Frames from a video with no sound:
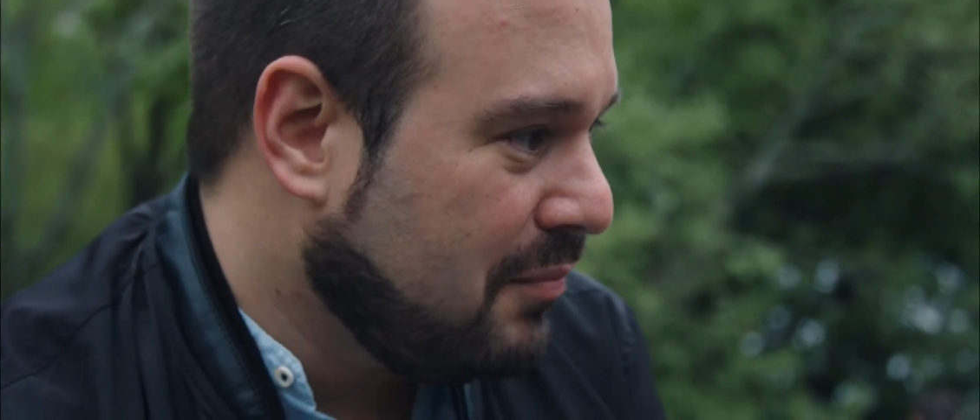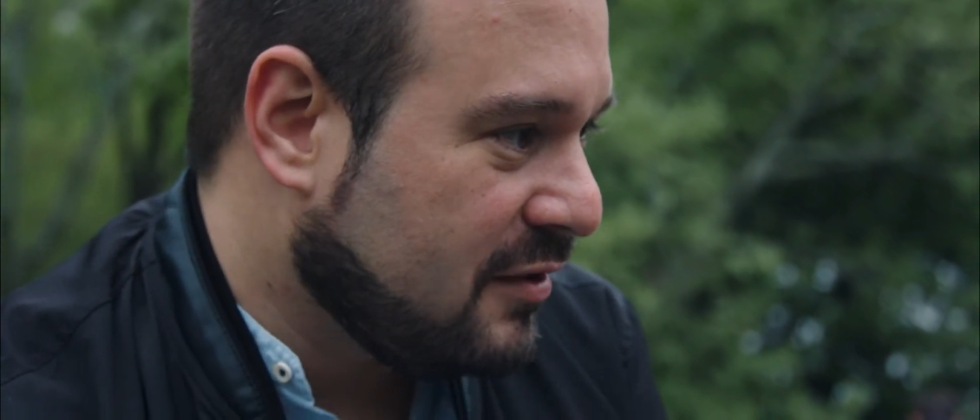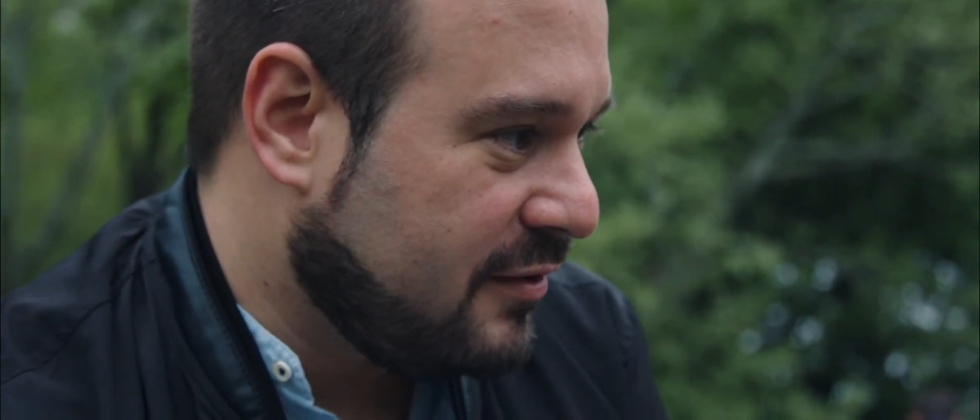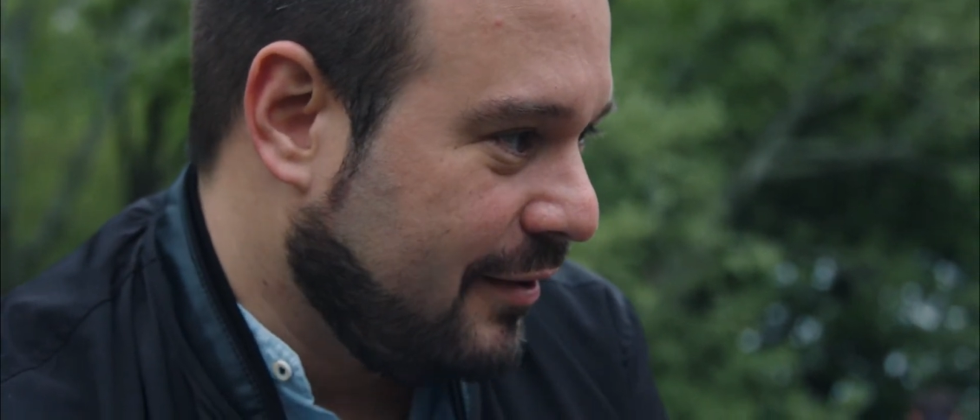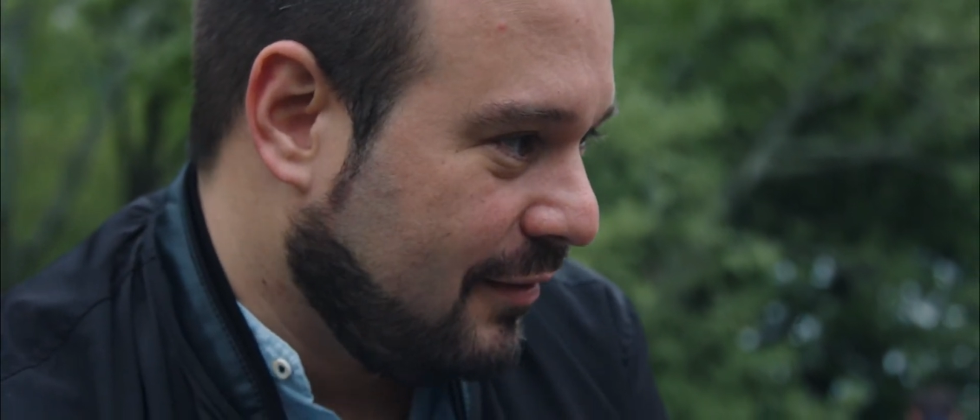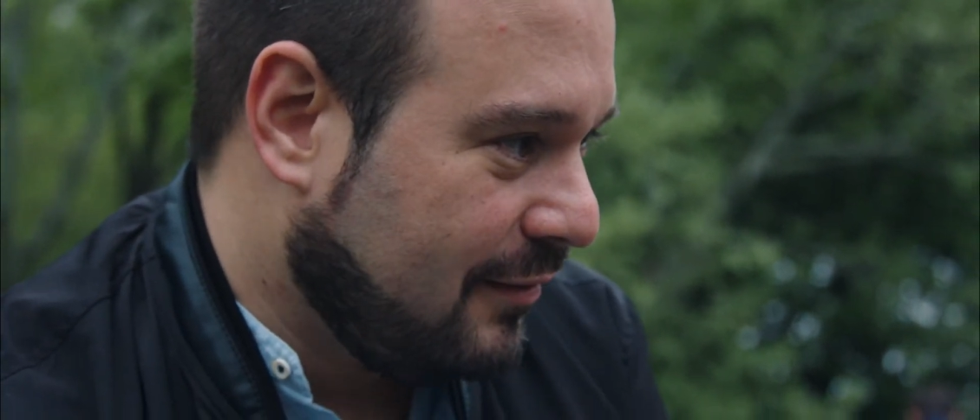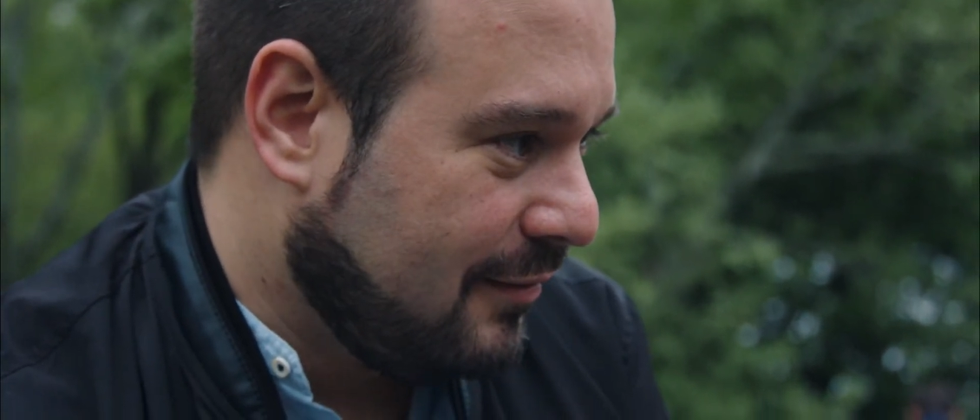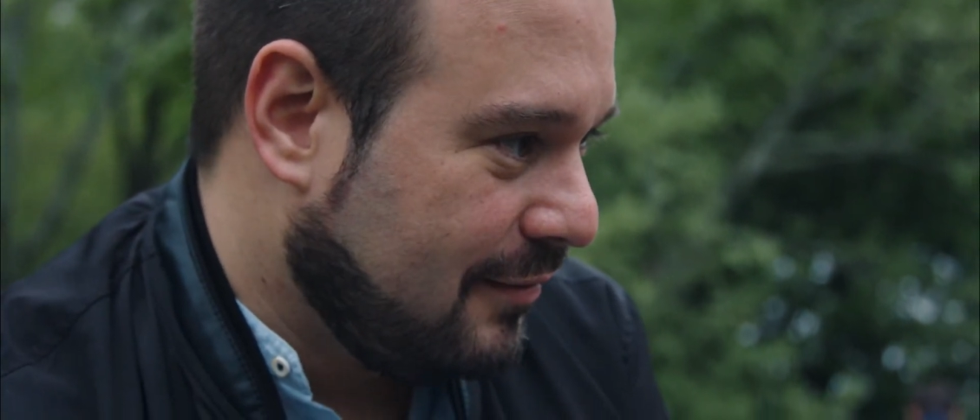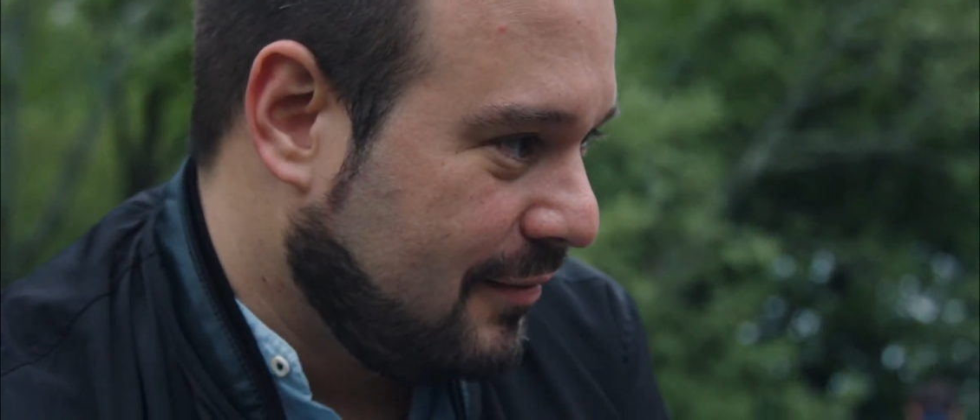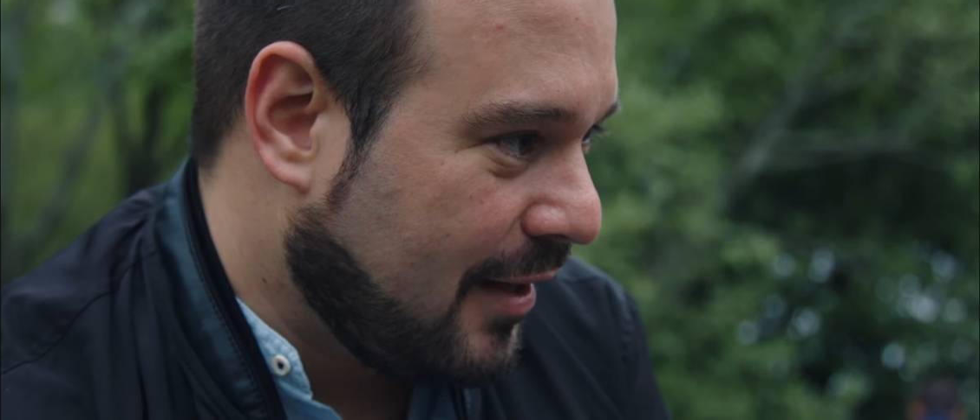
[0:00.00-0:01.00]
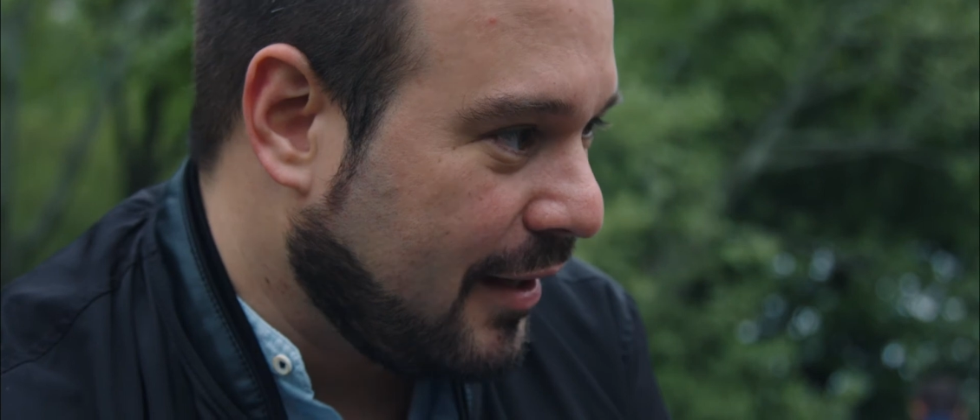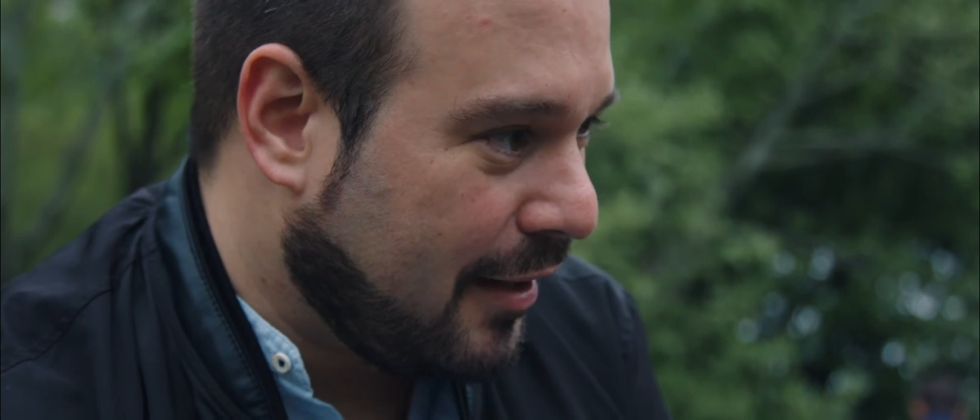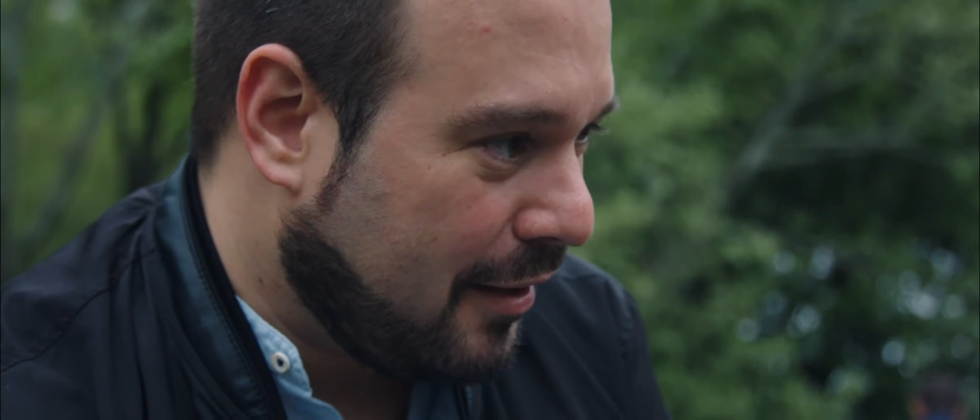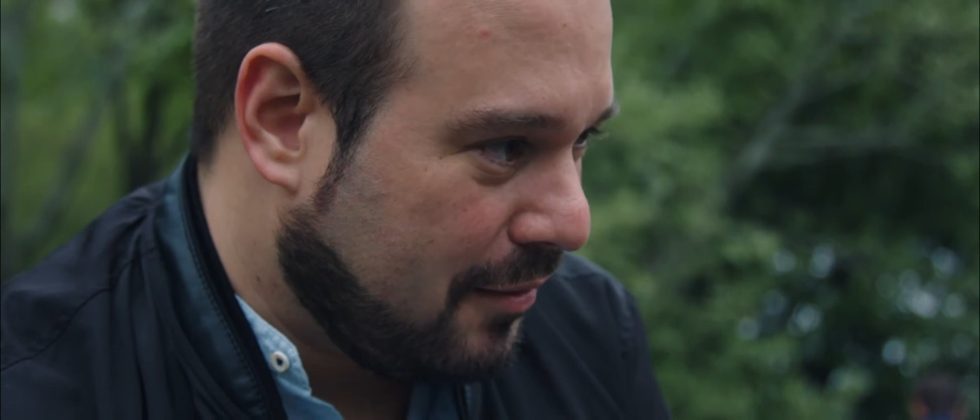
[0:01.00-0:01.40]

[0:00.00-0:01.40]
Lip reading: machines and